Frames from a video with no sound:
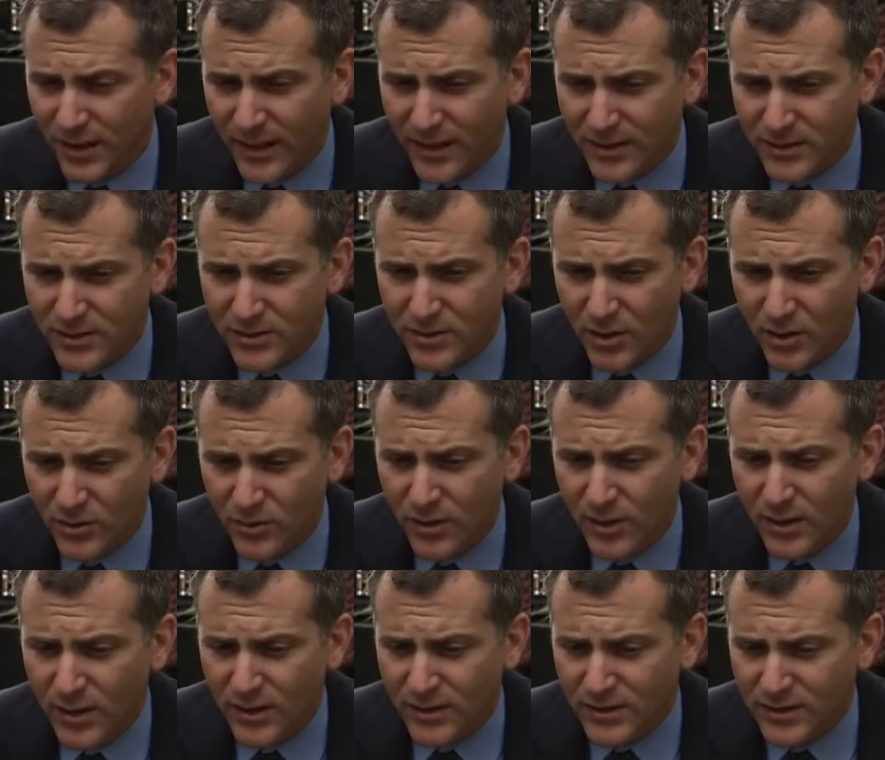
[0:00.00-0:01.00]
And so
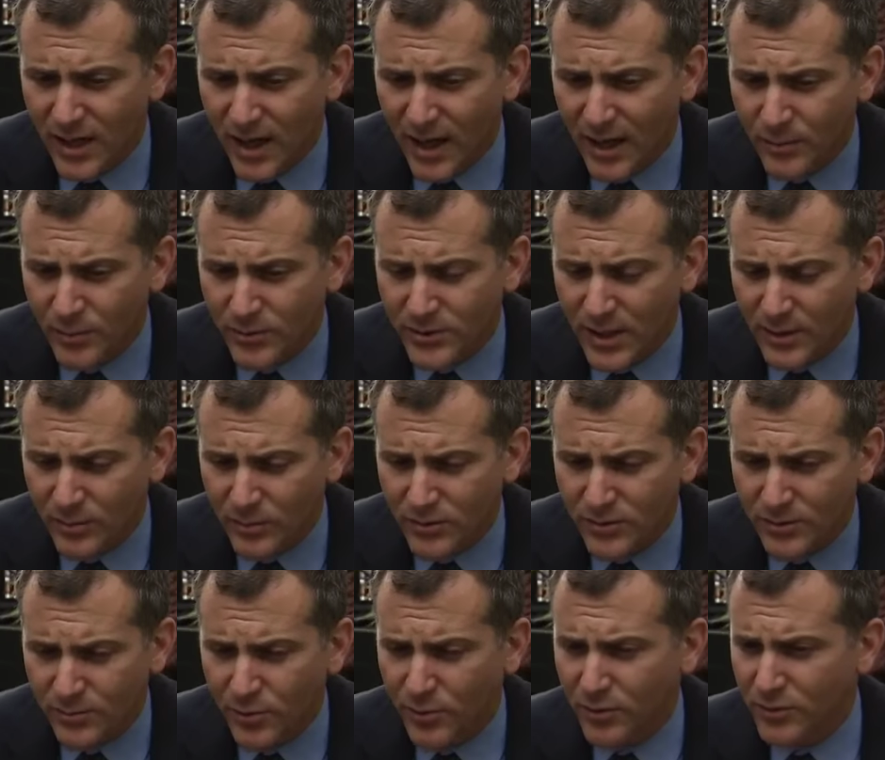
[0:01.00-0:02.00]
Todd was able
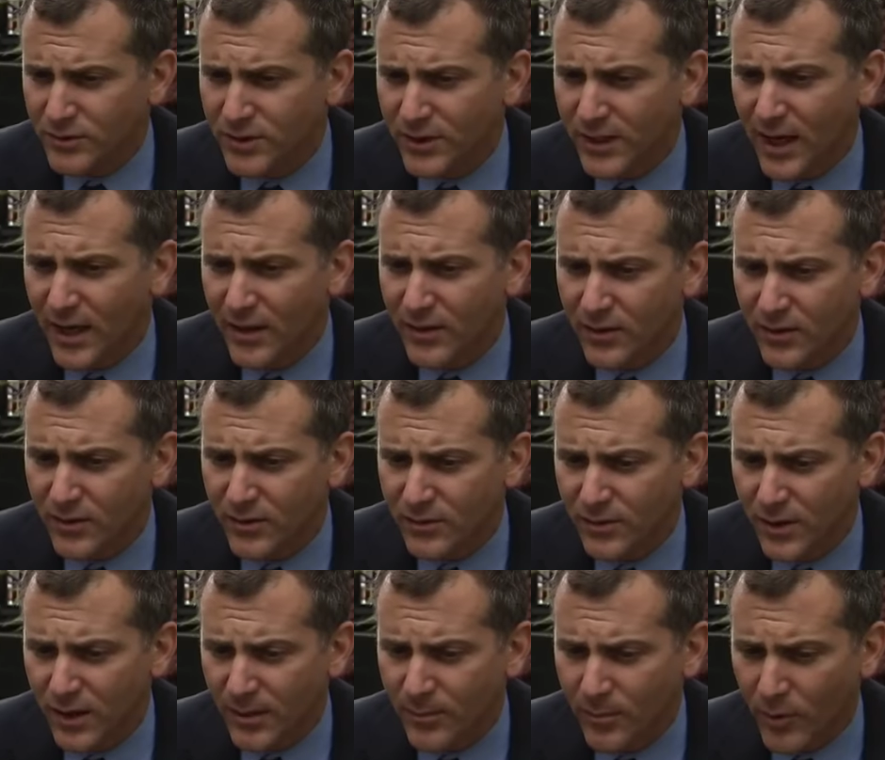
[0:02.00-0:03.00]
to pull together
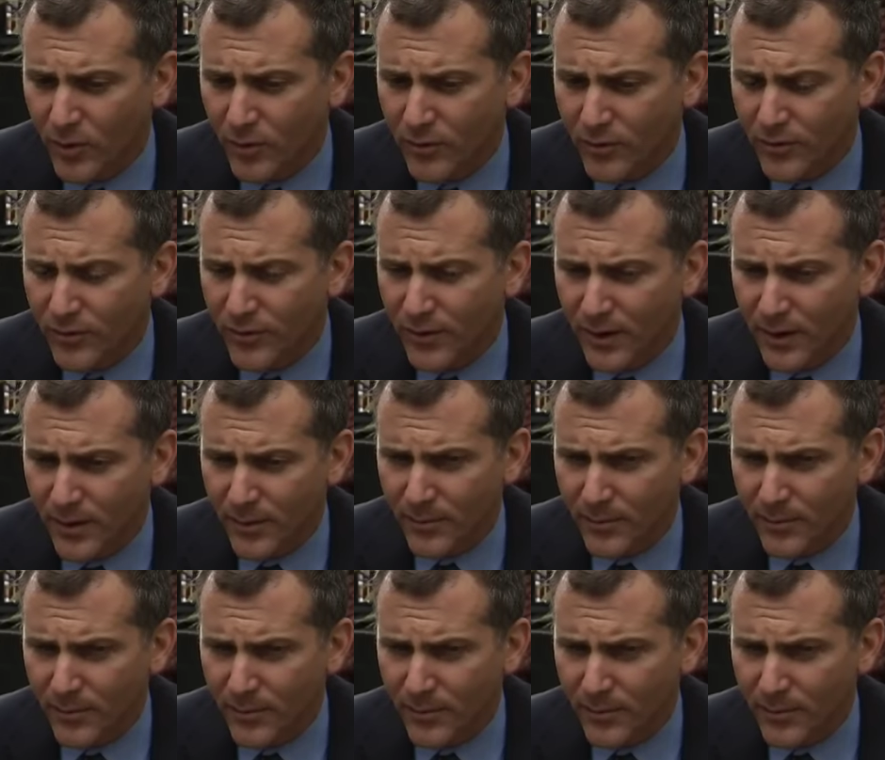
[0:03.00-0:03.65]
both